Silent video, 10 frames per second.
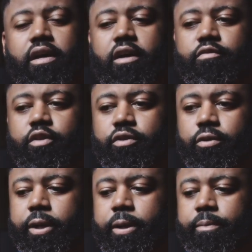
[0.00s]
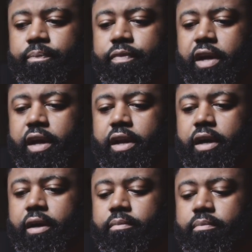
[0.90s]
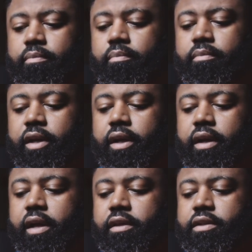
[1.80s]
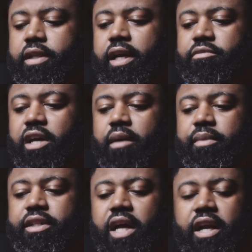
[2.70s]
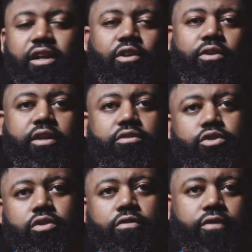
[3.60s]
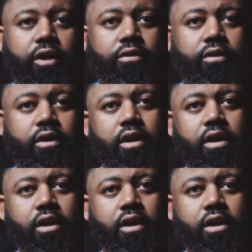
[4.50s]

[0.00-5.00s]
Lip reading: of the three. And but at the same time, he's kind of loyal to a fault.